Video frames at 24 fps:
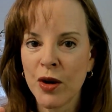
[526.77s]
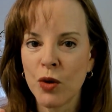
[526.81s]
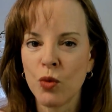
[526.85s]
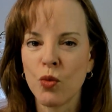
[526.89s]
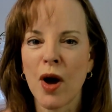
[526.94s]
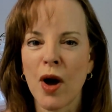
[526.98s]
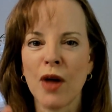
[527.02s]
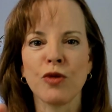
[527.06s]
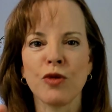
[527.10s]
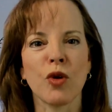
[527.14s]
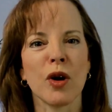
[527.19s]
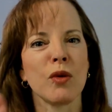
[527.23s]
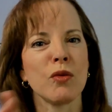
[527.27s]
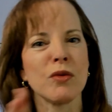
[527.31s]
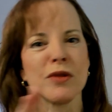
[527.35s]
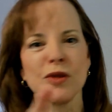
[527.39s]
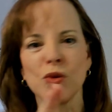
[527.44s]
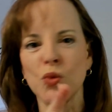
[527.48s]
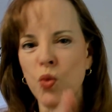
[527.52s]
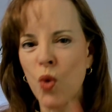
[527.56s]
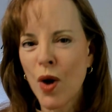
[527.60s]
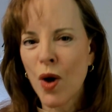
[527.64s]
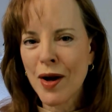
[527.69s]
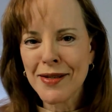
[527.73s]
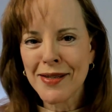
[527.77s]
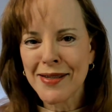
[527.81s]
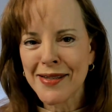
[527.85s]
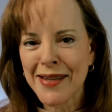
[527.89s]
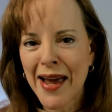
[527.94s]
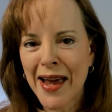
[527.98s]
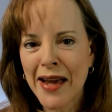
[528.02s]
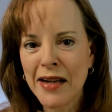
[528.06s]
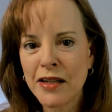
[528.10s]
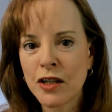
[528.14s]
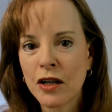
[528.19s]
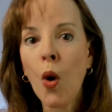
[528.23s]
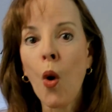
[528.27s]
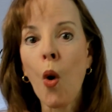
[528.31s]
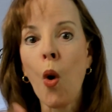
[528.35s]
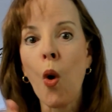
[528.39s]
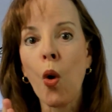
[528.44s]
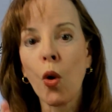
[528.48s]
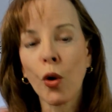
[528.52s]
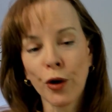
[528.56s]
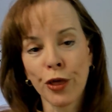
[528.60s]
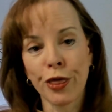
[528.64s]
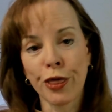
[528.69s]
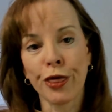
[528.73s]
whether it was 1 cent
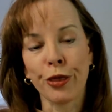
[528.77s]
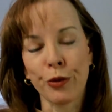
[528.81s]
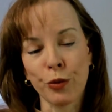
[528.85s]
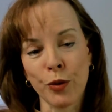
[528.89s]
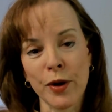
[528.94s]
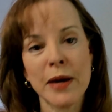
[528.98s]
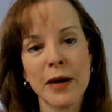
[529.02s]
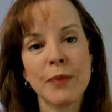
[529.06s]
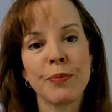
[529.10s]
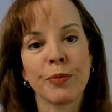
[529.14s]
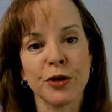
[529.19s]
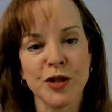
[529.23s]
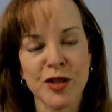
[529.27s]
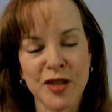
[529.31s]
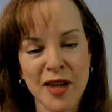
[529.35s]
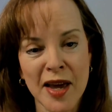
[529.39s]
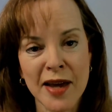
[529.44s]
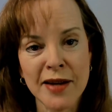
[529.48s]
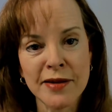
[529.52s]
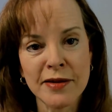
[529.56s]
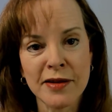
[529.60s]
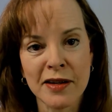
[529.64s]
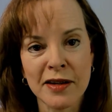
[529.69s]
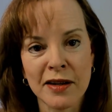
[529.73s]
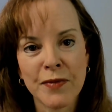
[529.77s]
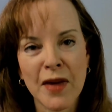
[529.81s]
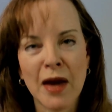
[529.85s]
or 3%,